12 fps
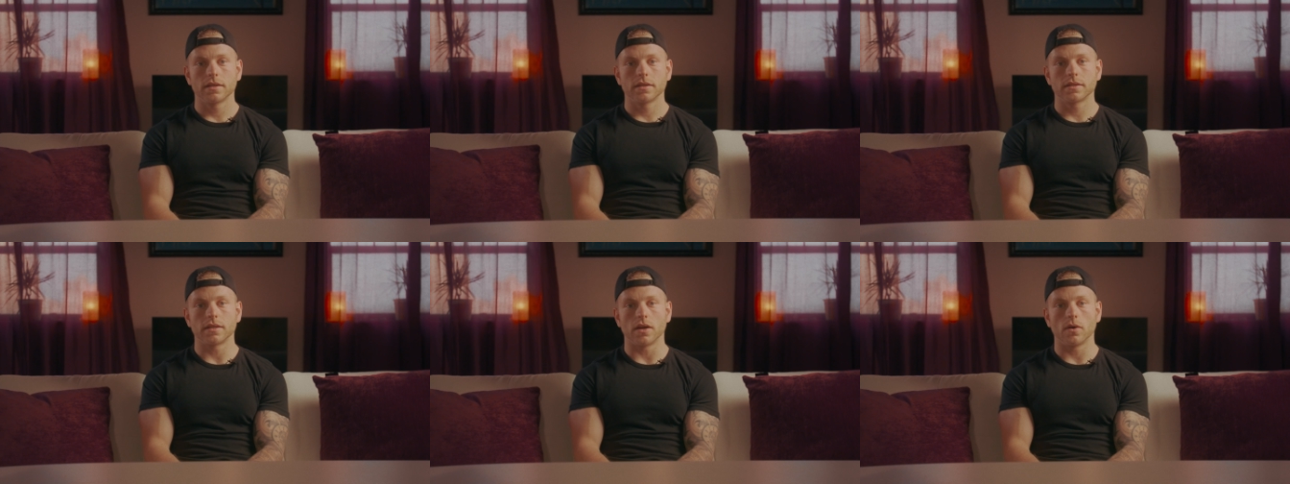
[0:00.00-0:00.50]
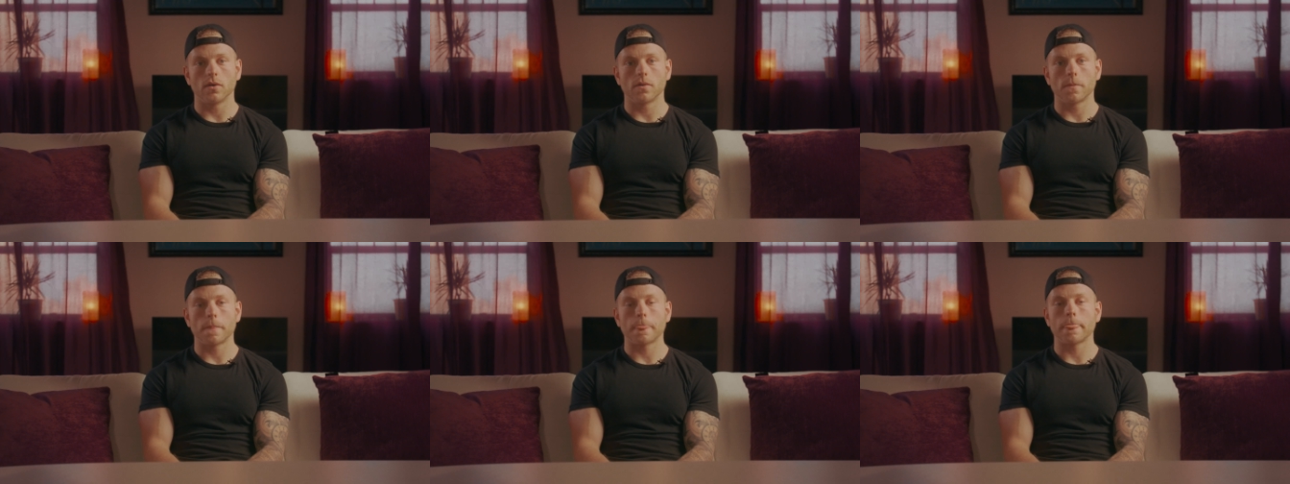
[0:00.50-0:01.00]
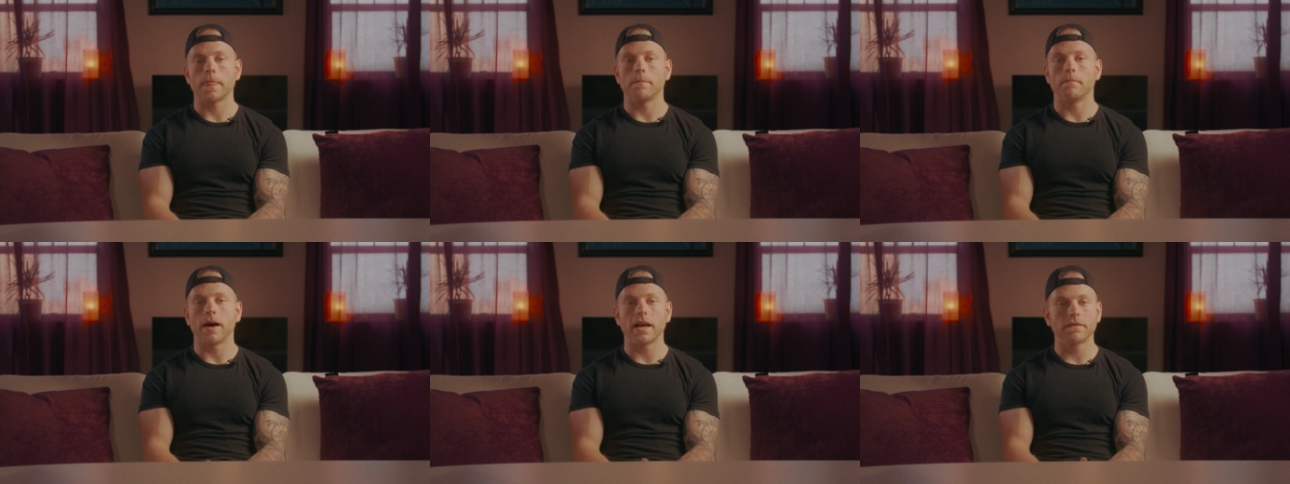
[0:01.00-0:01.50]
So,
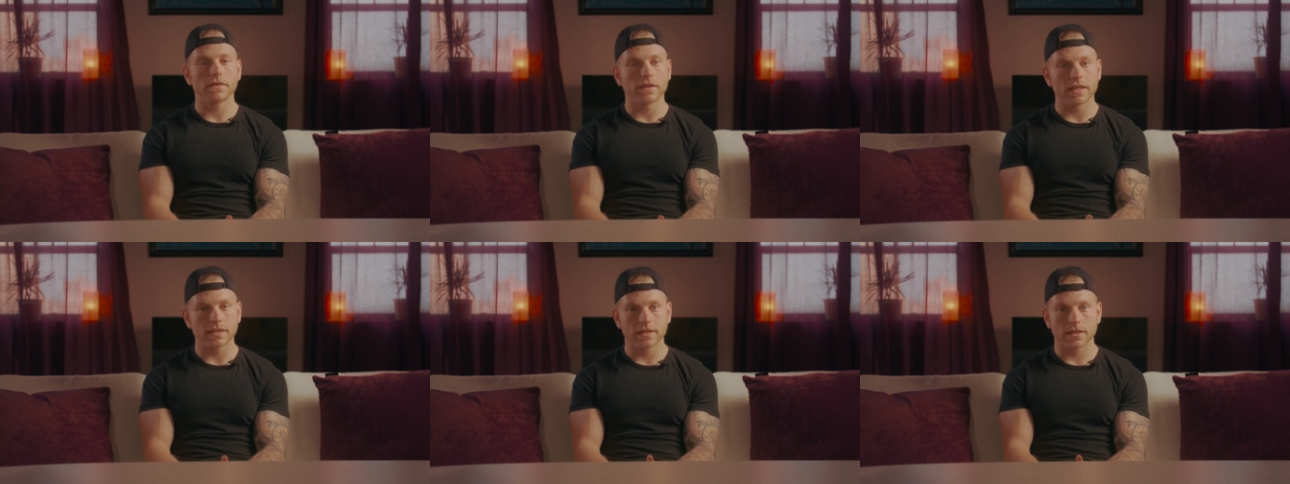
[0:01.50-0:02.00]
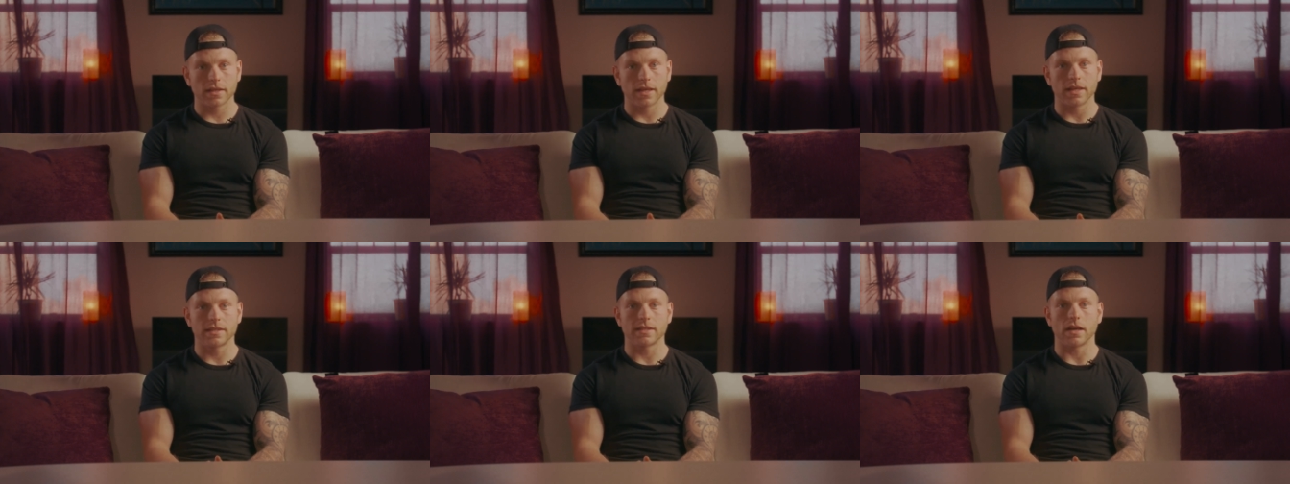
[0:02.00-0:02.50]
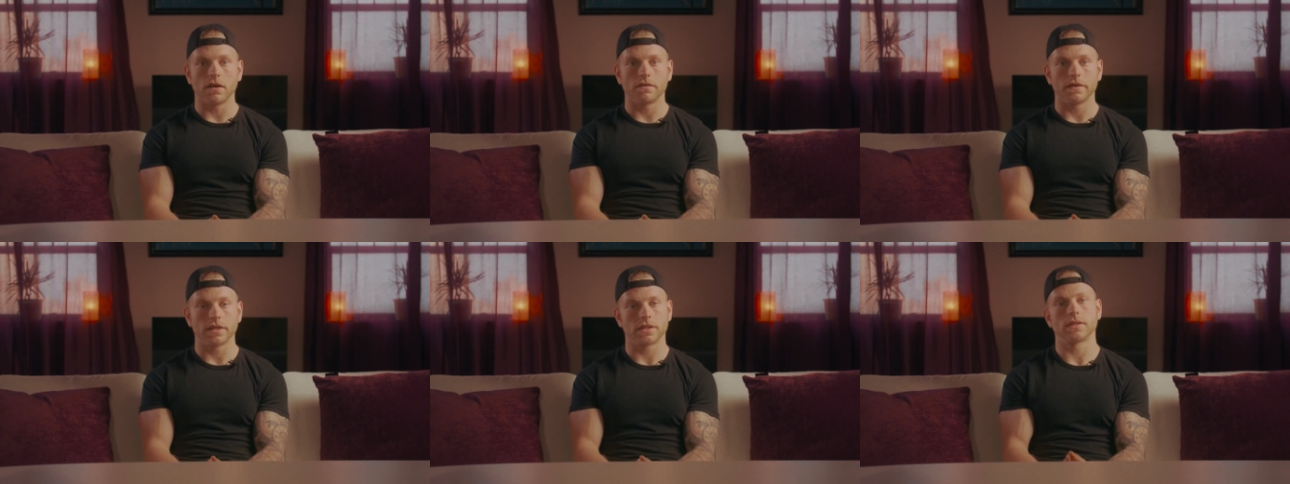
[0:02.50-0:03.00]
mindfulness in
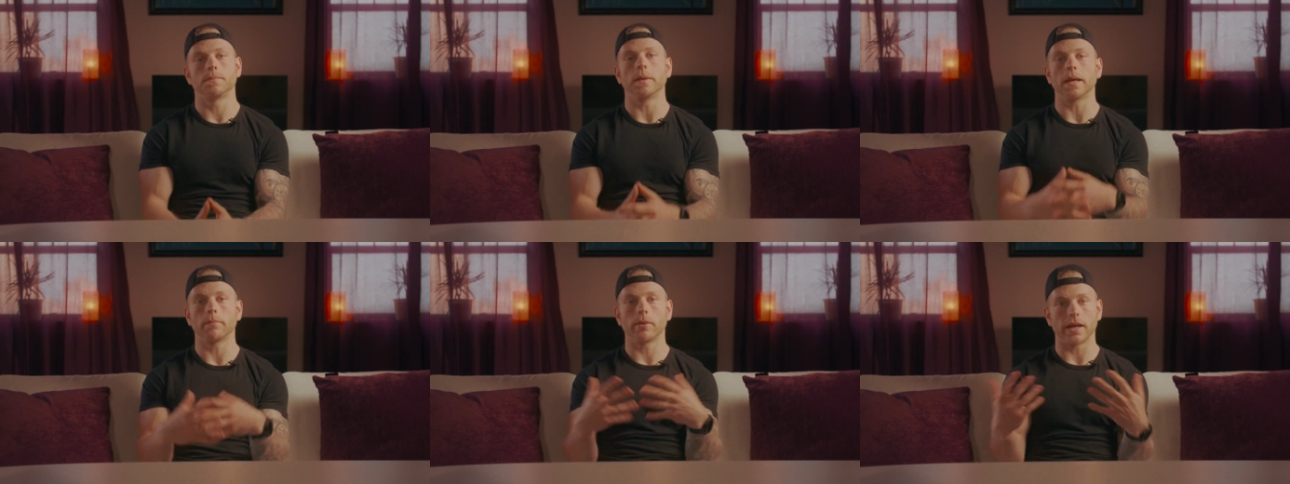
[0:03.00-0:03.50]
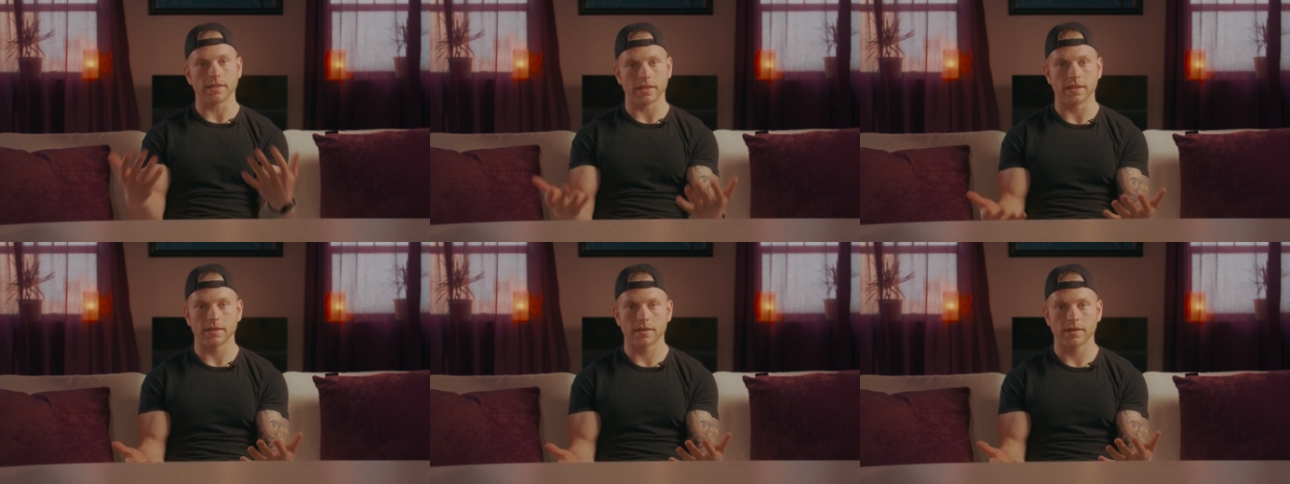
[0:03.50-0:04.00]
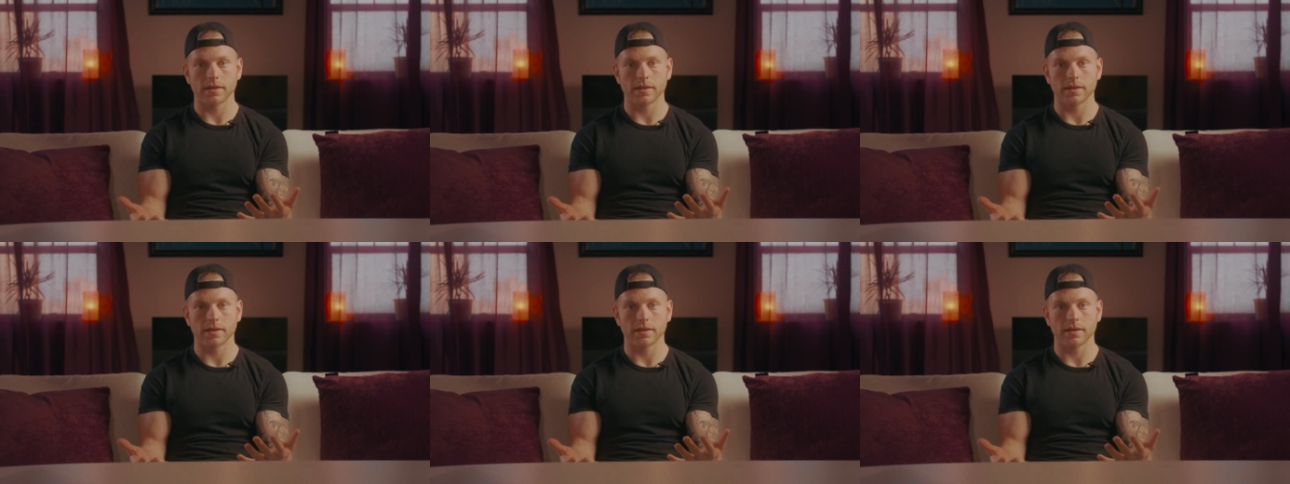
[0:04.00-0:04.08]
itself is just being present.